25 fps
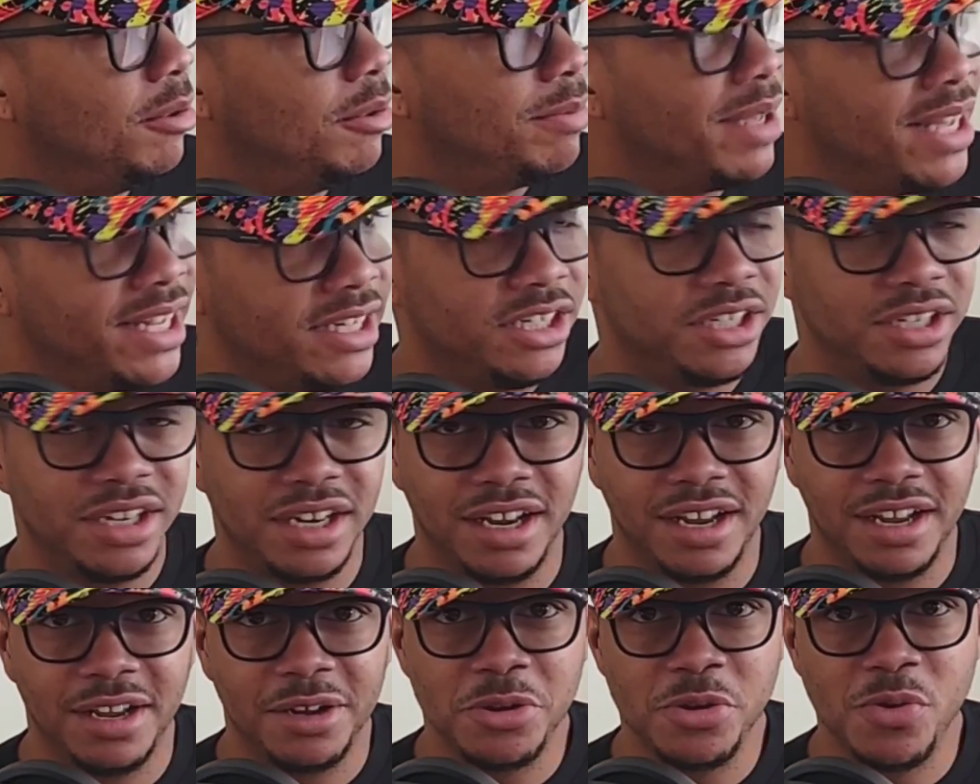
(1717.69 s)
Bitch,
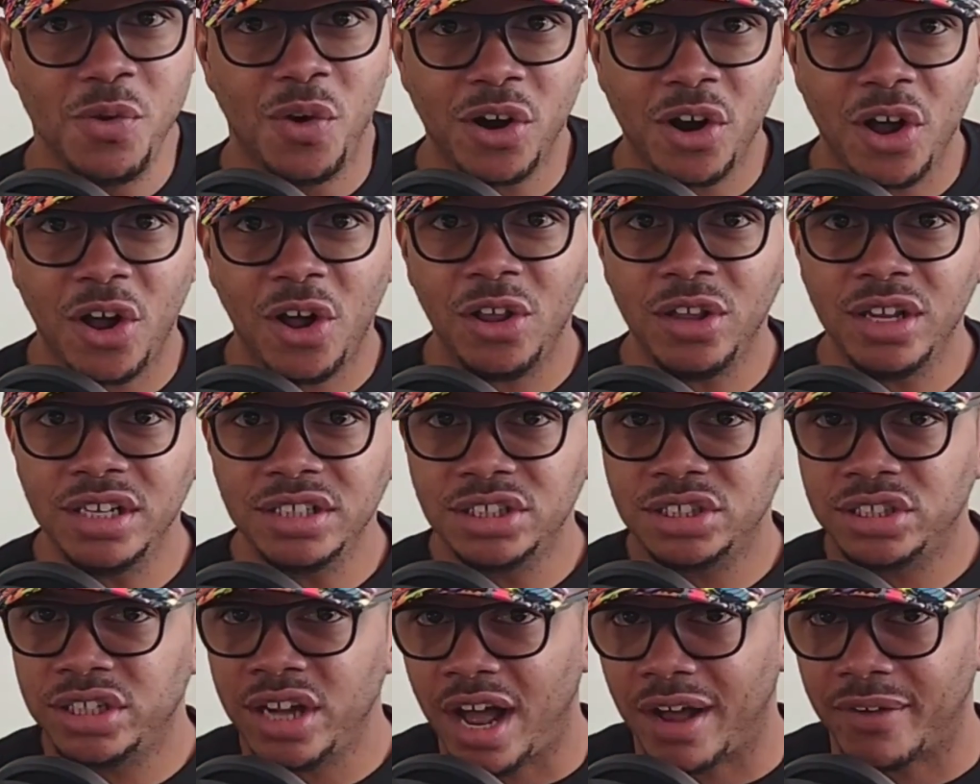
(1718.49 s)
you want all
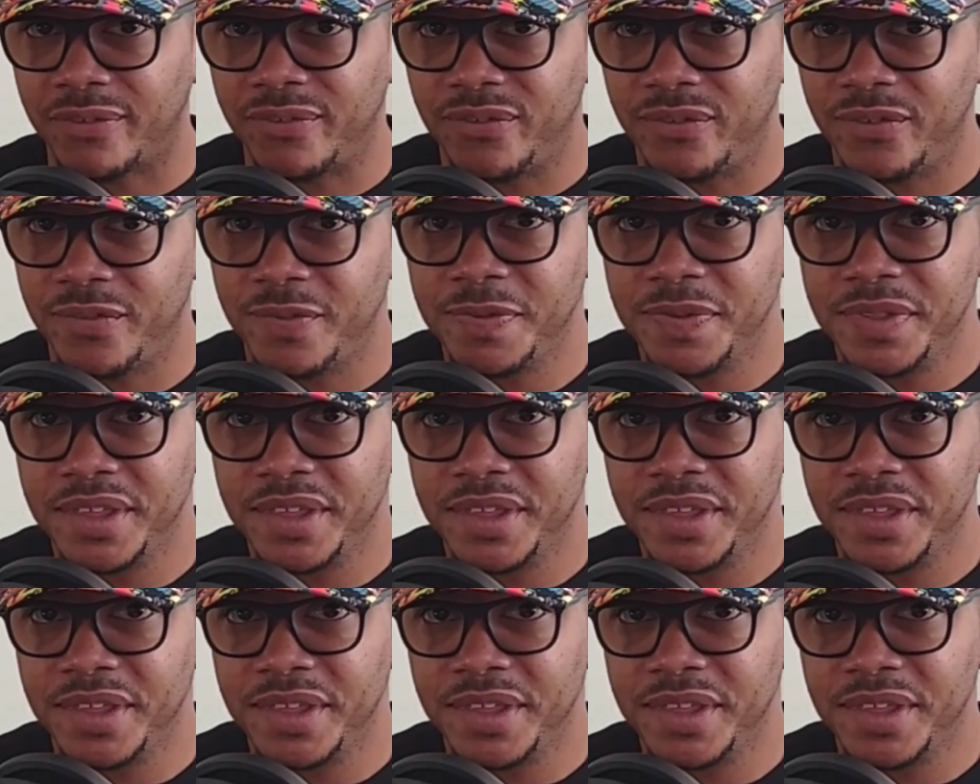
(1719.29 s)
this stuff.